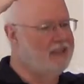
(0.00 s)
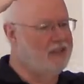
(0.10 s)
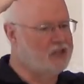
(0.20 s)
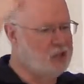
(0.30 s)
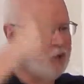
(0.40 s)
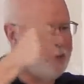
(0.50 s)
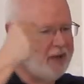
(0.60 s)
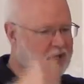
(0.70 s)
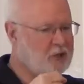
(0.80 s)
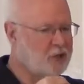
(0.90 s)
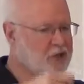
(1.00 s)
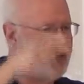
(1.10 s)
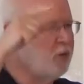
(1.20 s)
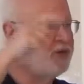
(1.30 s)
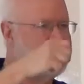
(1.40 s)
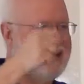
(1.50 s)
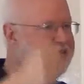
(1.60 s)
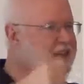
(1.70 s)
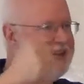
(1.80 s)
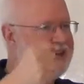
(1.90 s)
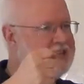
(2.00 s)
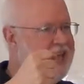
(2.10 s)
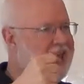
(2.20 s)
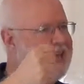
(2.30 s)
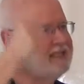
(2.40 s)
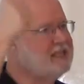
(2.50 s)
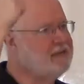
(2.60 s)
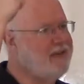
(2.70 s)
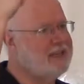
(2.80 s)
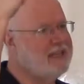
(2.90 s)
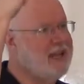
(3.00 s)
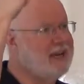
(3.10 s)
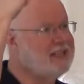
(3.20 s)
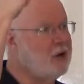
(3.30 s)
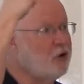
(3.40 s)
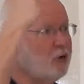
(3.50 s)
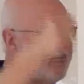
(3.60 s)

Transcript: The two pillars on which everything else hangs is the fact that God is our